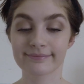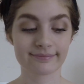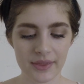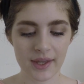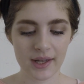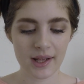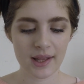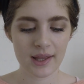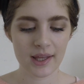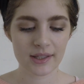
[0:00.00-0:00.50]

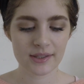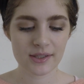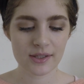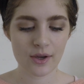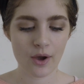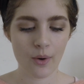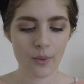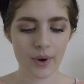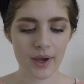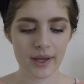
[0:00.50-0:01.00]
Then I like to
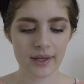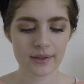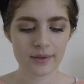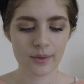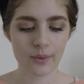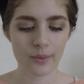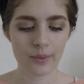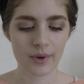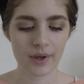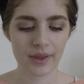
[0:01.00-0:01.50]
go
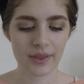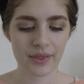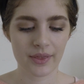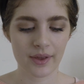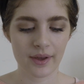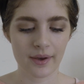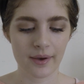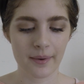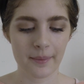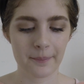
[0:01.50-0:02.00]
in with
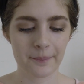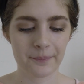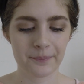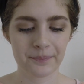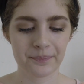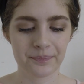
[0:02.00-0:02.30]
a